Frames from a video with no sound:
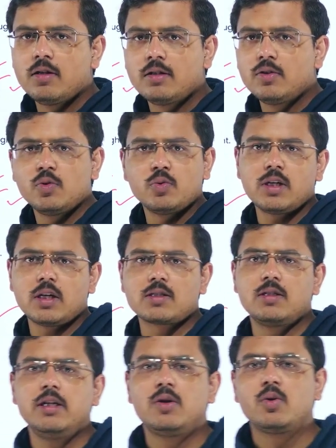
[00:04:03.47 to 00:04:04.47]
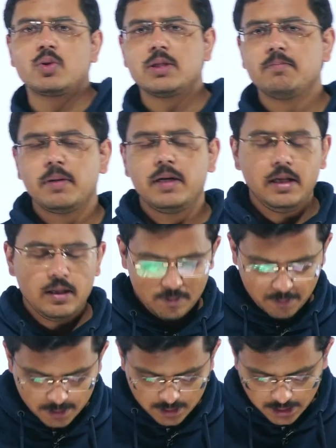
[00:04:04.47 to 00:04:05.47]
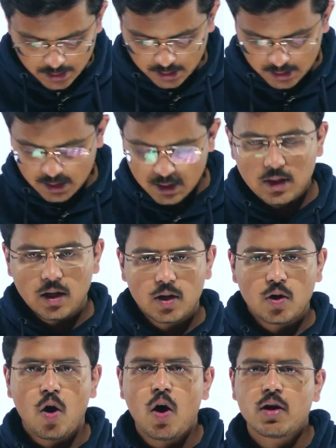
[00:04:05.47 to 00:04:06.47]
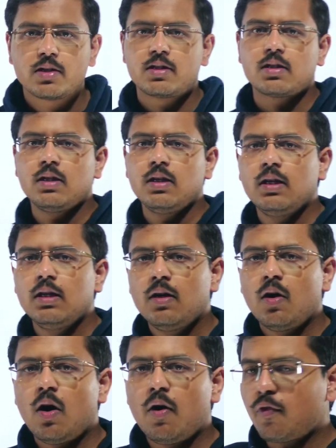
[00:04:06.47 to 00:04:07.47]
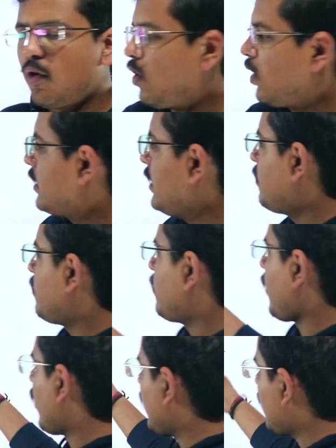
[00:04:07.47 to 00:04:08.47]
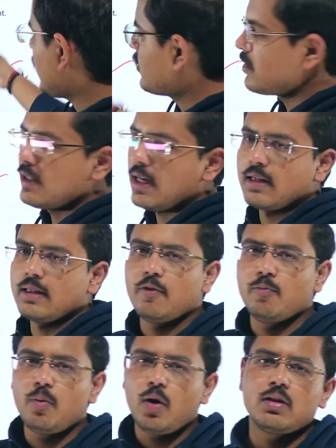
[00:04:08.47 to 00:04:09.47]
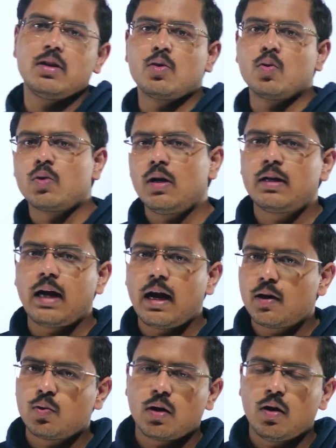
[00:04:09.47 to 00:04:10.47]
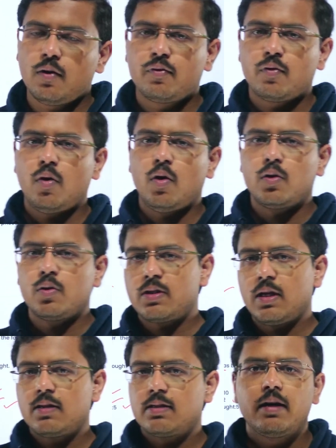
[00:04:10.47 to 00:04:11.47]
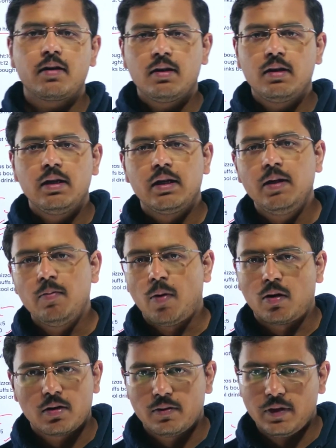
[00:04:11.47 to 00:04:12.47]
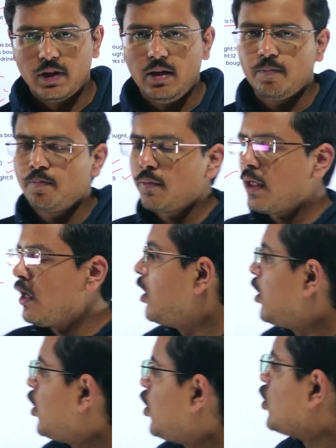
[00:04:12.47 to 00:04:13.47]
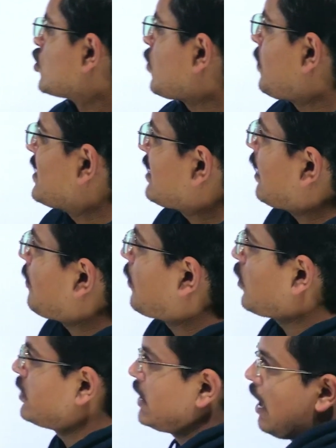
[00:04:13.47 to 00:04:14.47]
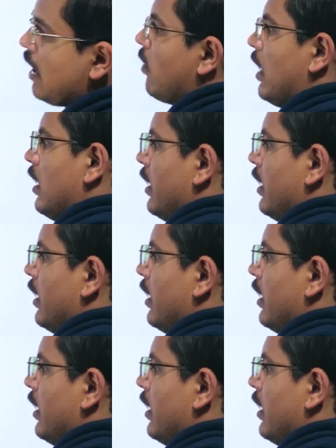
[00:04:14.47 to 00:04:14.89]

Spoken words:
You just need to simply present the cost of all the products that they've bought, the total grand total of all those things that he bought. Fine. So basic approach kya hoga?